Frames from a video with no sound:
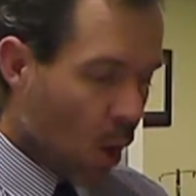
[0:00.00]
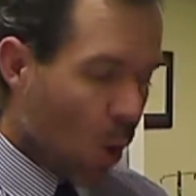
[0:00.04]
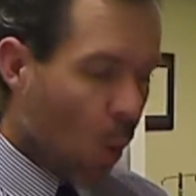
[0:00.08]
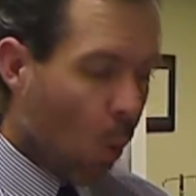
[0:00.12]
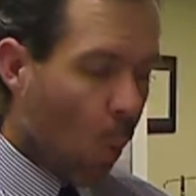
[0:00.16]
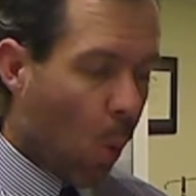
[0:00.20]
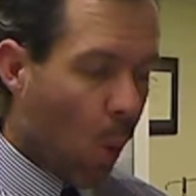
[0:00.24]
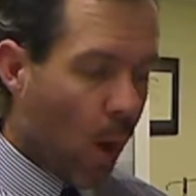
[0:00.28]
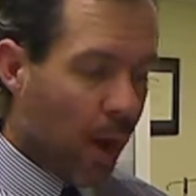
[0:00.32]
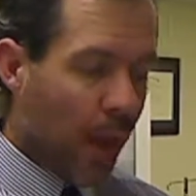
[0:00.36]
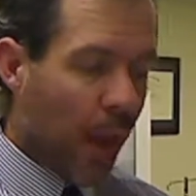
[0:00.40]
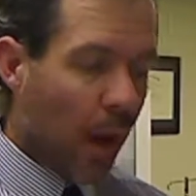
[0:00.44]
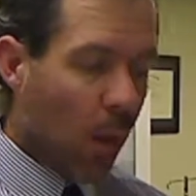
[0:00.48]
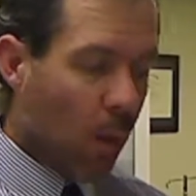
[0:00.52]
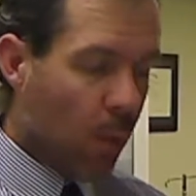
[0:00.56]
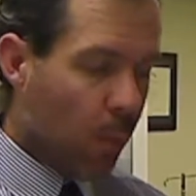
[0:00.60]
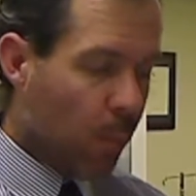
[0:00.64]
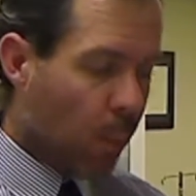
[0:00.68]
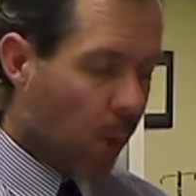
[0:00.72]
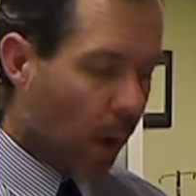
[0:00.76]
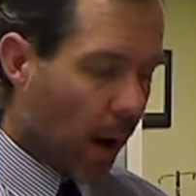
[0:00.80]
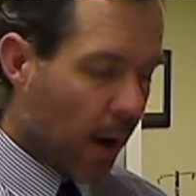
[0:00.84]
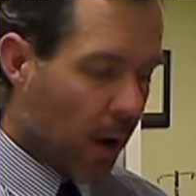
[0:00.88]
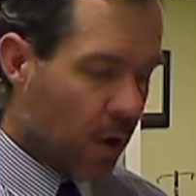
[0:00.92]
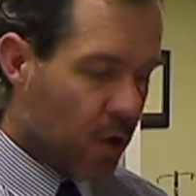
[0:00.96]
One hour
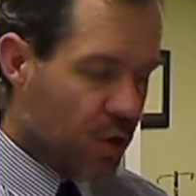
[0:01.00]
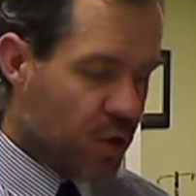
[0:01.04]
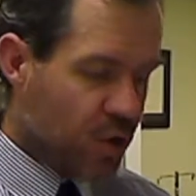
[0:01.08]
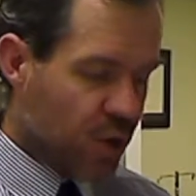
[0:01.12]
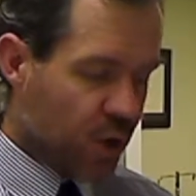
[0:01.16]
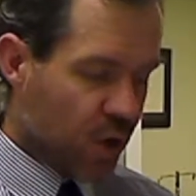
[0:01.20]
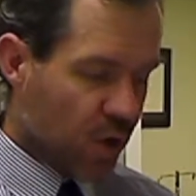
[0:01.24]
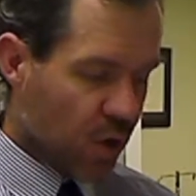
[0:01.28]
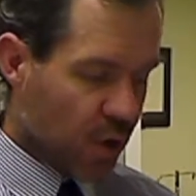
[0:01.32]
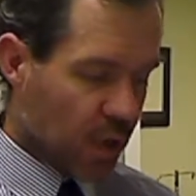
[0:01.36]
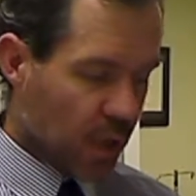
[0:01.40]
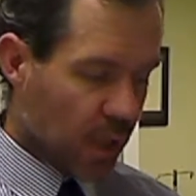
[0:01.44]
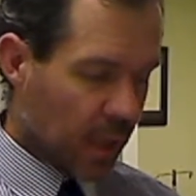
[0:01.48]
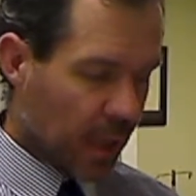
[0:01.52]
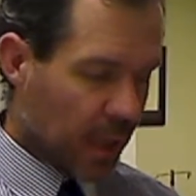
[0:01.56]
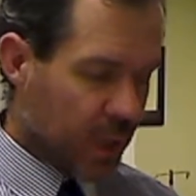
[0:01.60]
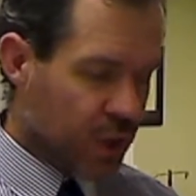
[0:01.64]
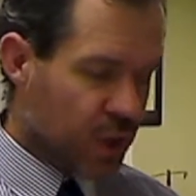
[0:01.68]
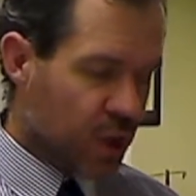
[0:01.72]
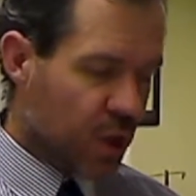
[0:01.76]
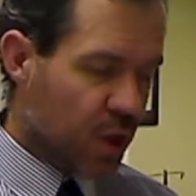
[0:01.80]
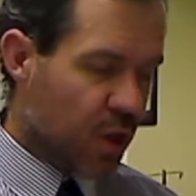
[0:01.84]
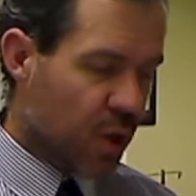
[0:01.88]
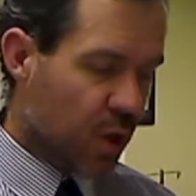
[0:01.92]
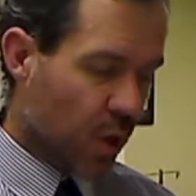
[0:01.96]
prior to your
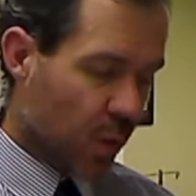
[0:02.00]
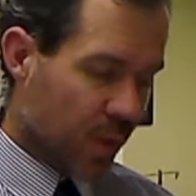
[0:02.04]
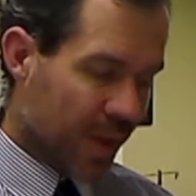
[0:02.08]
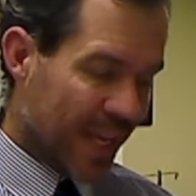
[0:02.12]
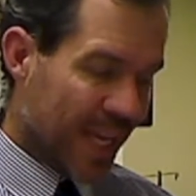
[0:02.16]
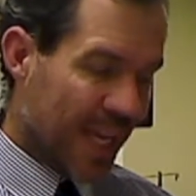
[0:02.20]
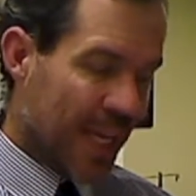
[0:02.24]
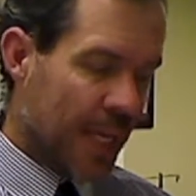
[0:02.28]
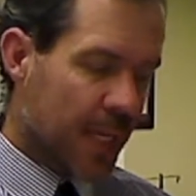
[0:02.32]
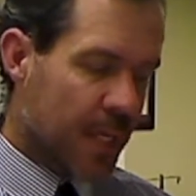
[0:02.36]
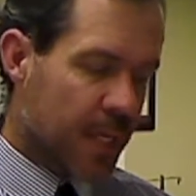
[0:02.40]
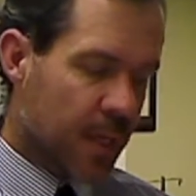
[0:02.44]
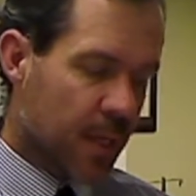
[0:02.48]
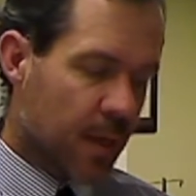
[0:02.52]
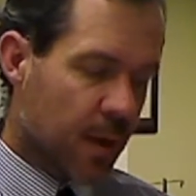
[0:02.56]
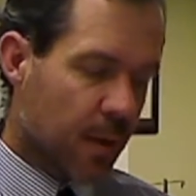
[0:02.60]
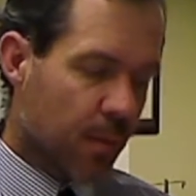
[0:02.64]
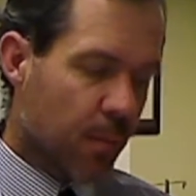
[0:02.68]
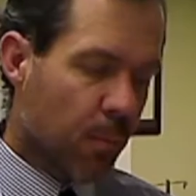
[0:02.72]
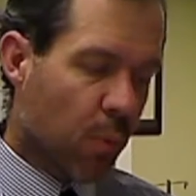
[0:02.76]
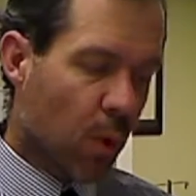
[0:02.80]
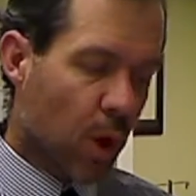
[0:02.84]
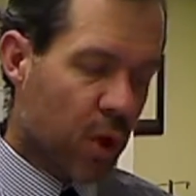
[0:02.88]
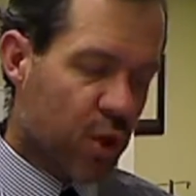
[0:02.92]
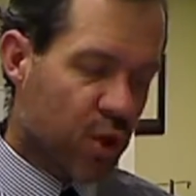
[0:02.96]
collection, don't eat,
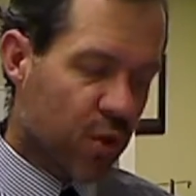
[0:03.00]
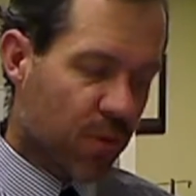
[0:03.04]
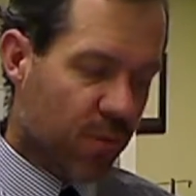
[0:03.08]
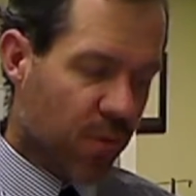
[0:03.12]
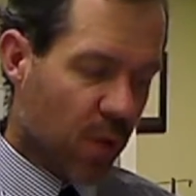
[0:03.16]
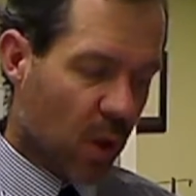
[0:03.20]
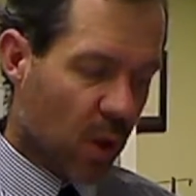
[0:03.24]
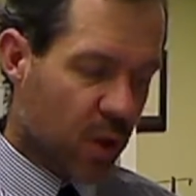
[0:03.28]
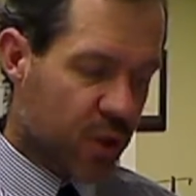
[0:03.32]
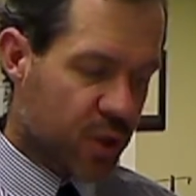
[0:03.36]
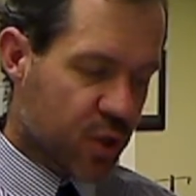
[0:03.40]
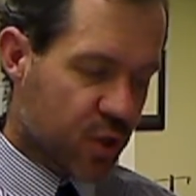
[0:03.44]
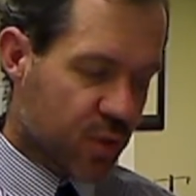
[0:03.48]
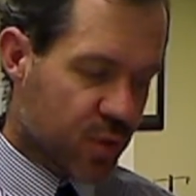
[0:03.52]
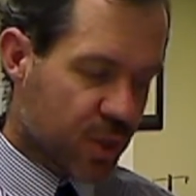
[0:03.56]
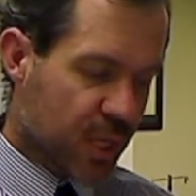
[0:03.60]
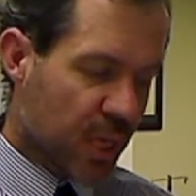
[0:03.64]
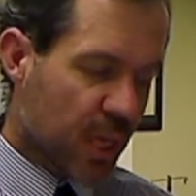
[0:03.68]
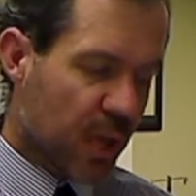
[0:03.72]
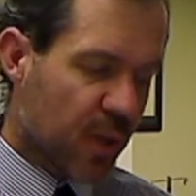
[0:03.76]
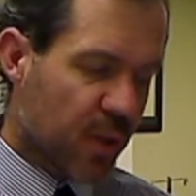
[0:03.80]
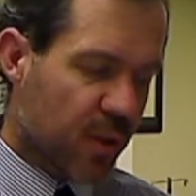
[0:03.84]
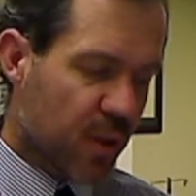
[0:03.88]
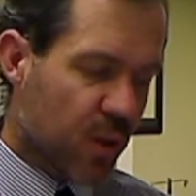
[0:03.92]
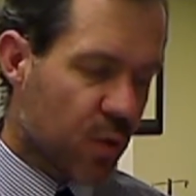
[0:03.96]
brush or floss your
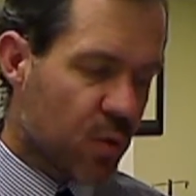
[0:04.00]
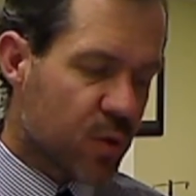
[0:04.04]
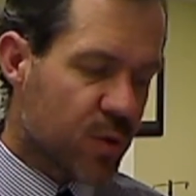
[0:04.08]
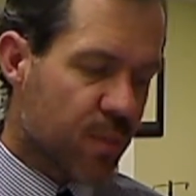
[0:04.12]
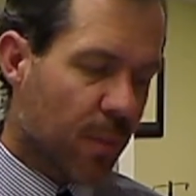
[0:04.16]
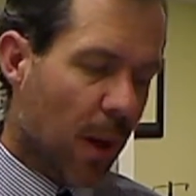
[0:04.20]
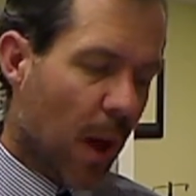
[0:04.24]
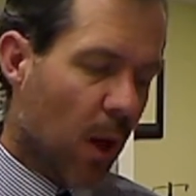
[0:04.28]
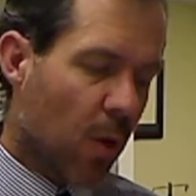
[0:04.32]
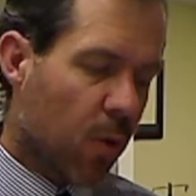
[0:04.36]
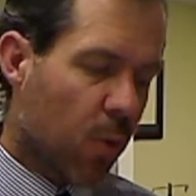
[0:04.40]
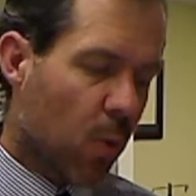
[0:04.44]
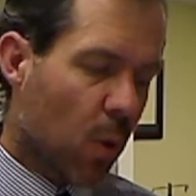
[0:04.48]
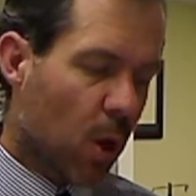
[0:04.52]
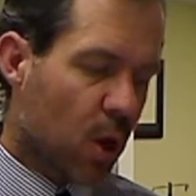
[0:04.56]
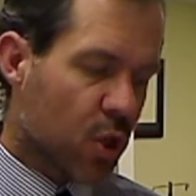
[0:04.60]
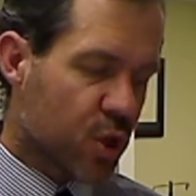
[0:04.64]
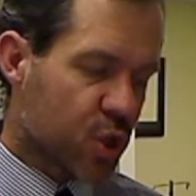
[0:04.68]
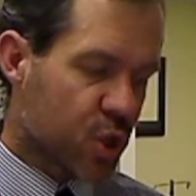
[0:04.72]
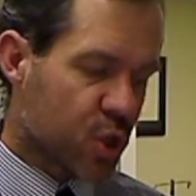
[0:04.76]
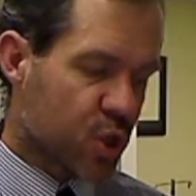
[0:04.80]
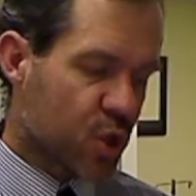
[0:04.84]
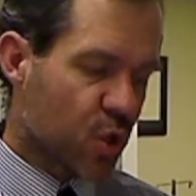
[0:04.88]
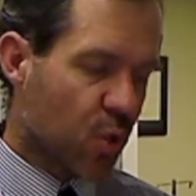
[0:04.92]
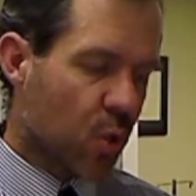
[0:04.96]
teeth, use
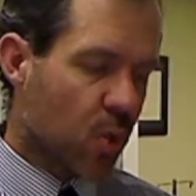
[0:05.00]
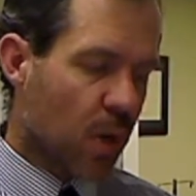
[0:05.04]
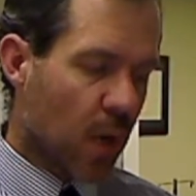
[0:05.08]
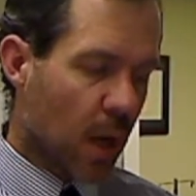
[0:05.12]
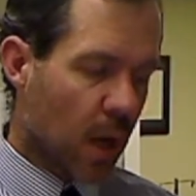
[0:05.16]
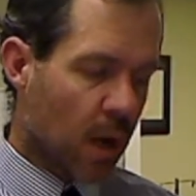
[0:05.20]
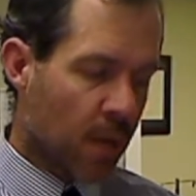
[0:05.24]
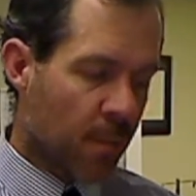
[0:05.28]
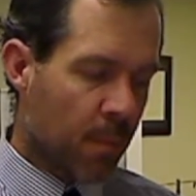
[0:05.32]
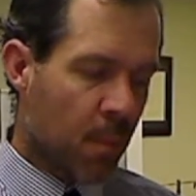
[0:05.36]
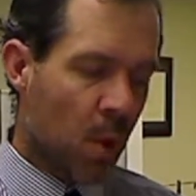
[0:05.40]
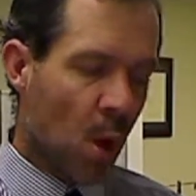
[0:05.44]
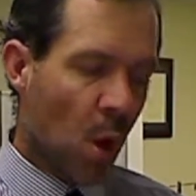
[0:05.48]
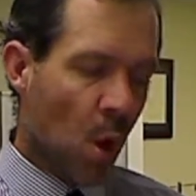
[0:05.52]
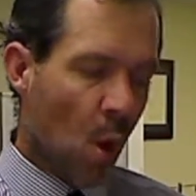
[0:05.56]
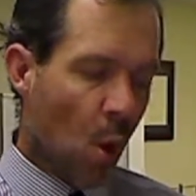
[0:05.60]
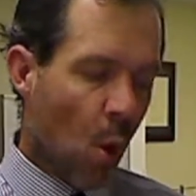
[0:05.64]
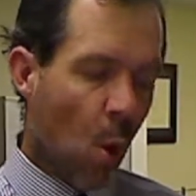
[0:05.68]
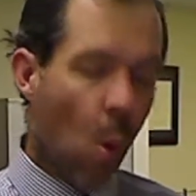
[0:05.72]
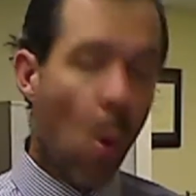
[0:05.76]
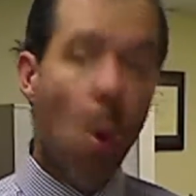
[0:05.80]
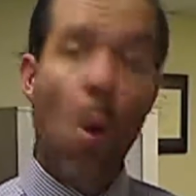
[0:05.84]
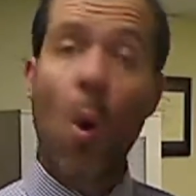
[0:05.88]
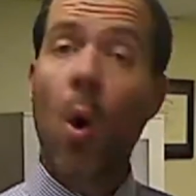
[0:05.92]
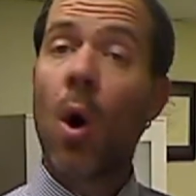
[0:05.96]
mouthwash, chew gum,
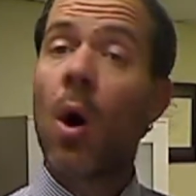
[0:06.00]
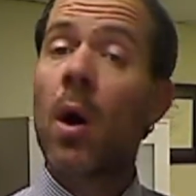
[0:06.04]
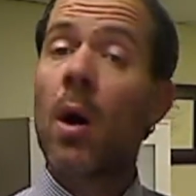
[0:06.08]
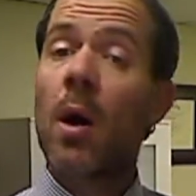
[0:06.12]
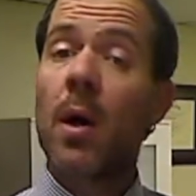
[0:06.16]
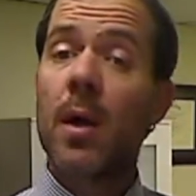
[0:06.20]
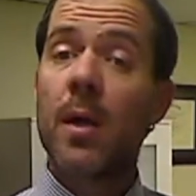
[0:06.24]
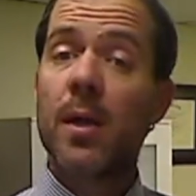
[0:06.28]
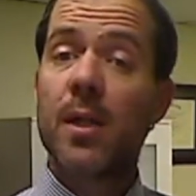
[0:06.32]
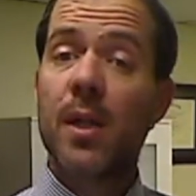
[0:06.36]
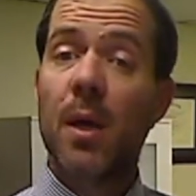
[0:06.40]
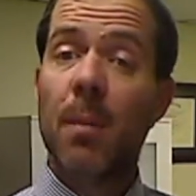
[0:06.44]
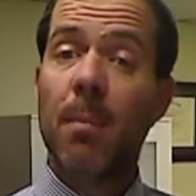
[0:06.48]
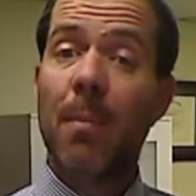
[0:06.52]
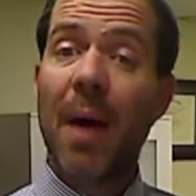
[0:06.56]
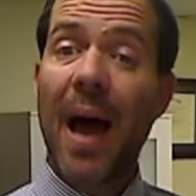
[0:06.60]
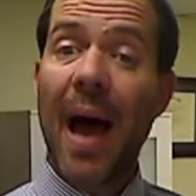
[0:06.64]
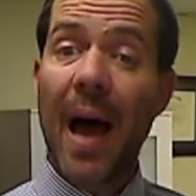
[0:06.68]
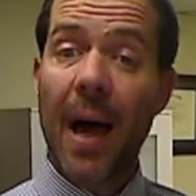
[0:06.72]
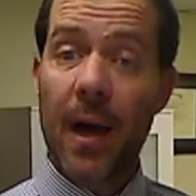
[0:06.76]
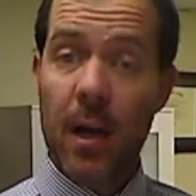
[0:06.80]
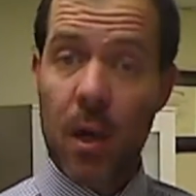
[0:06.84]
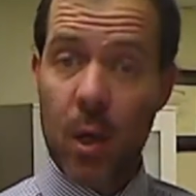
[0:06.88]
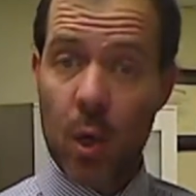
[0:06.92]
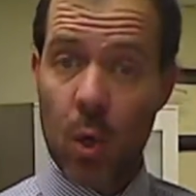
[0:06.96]
or
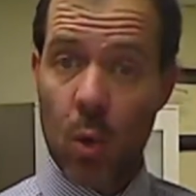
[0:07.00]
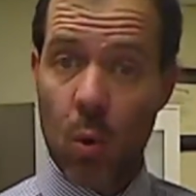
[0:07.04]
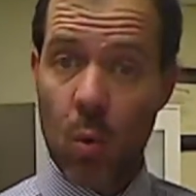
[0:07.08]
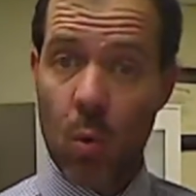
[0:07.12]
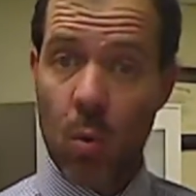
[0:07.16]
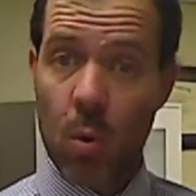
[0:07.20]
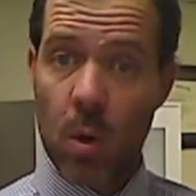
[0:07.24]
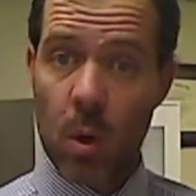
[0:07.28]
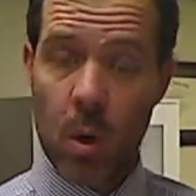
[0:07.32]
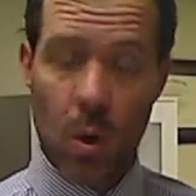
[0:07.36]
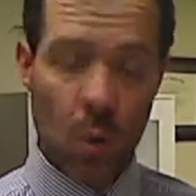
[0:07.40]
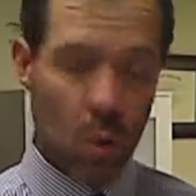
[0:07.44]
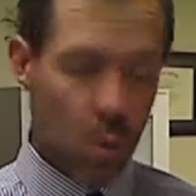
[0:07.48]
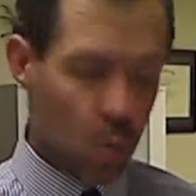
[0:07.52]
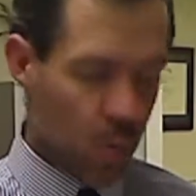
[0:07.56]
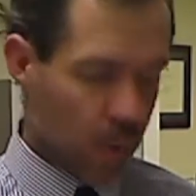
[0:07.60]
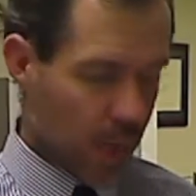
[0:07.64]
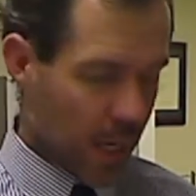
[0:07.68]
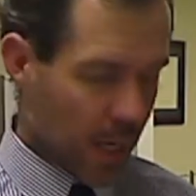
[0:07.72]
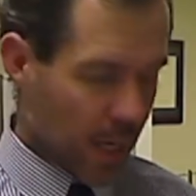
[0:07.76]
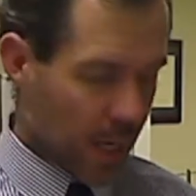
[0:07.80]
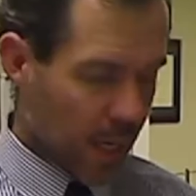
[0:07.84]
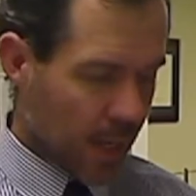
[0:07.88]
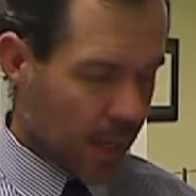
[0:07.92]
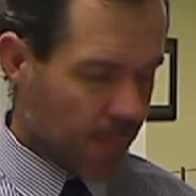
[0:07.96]
tobacco,
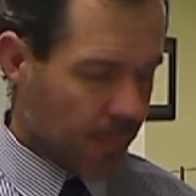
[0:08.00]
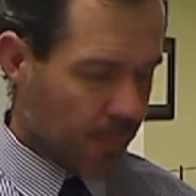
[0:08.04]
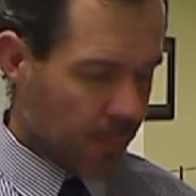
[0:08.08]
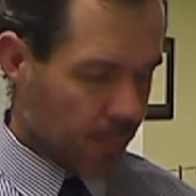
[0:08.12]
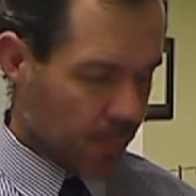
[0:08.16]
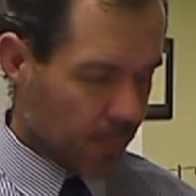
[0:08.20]
okay?